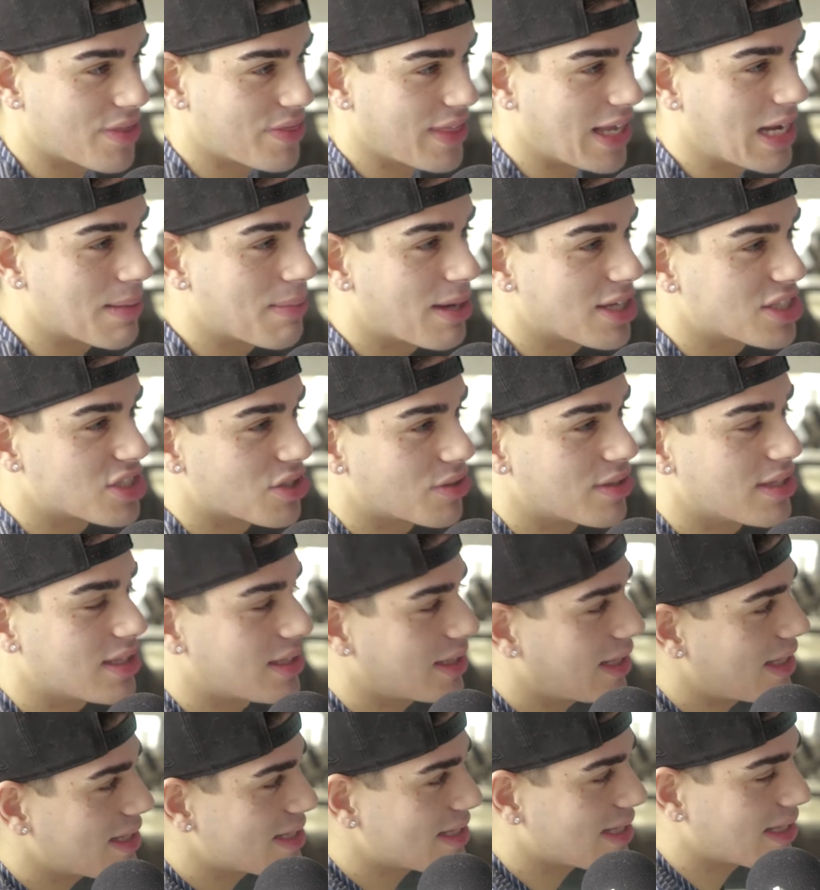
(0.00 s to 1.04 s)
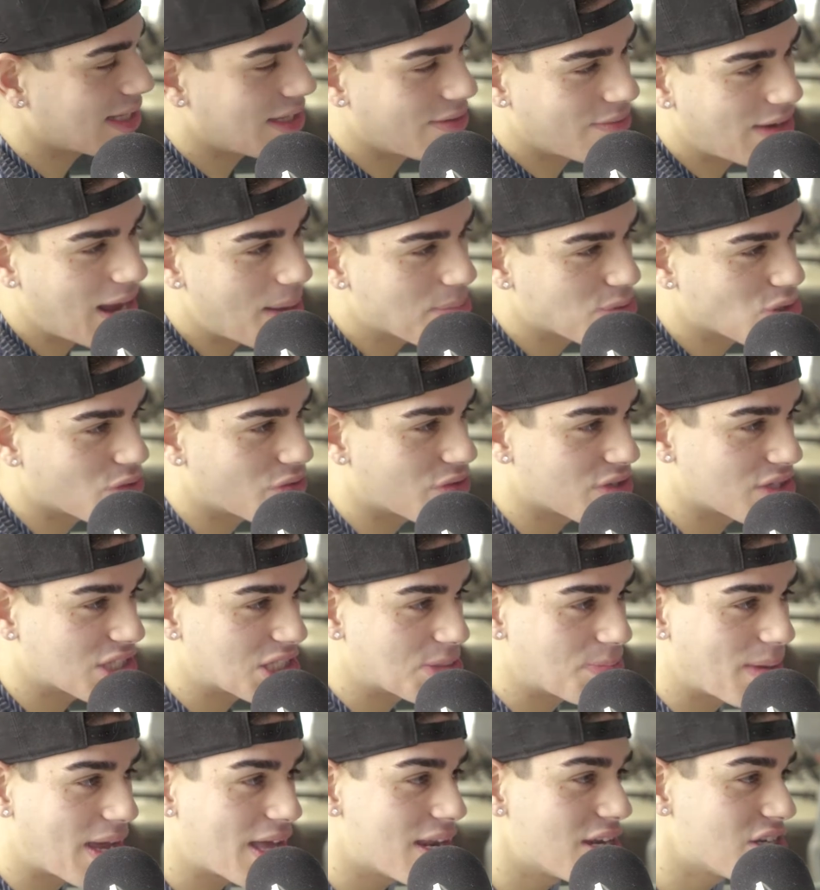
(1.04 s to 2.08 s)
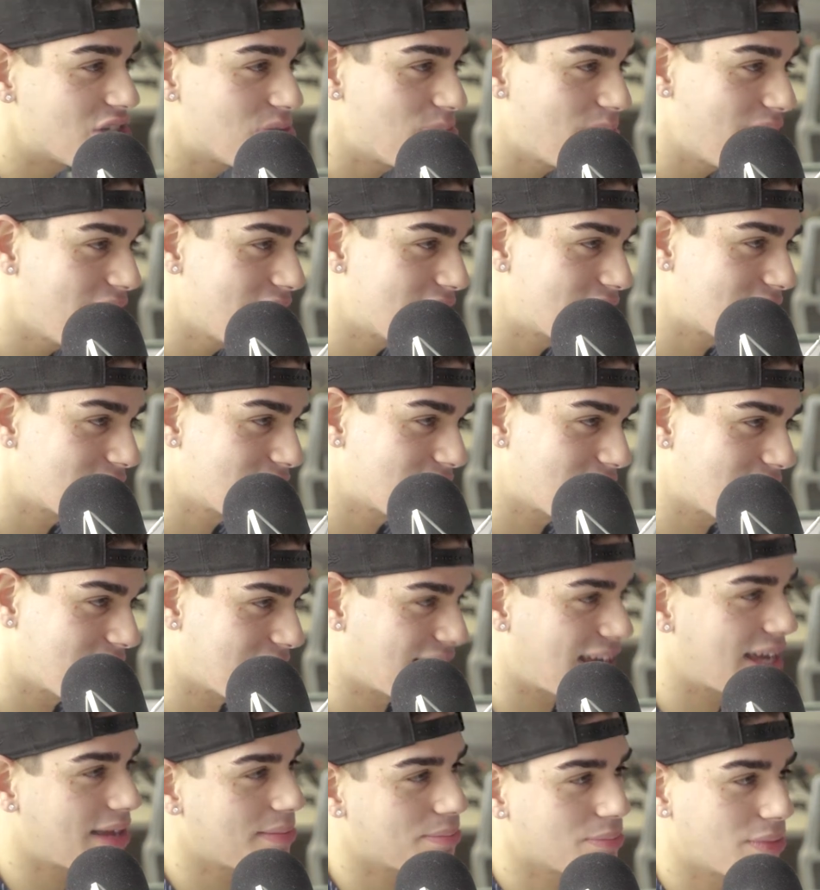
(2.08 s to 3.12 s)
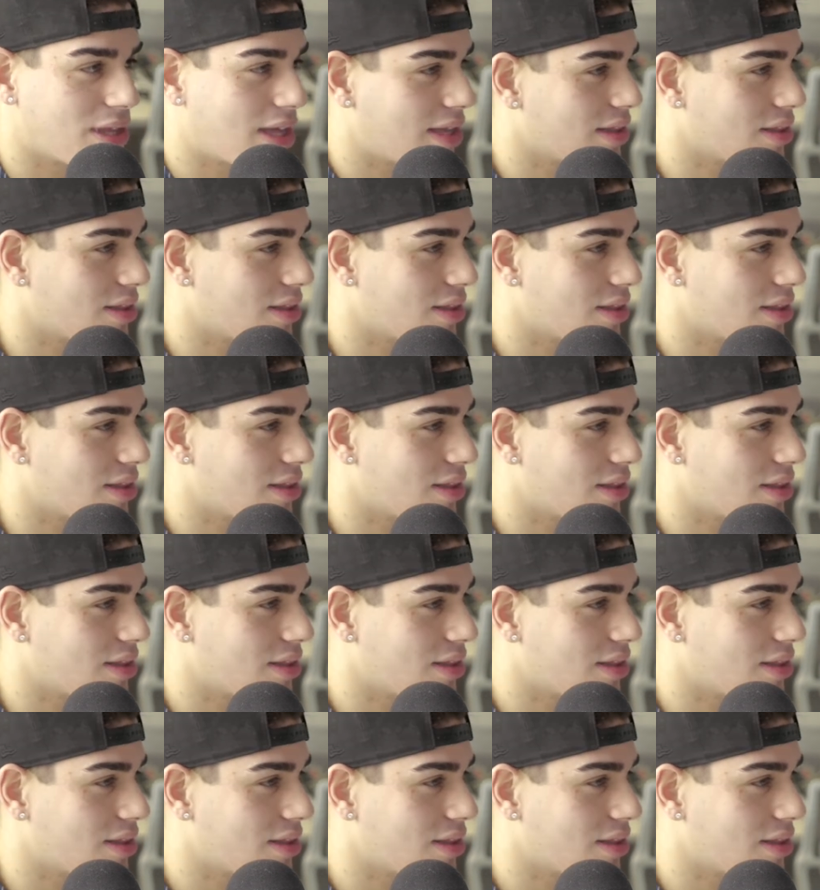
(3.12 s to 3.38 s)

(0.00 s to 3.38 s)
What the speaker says: The thing about Tory Lanez is that he raps over Spanish beats, and I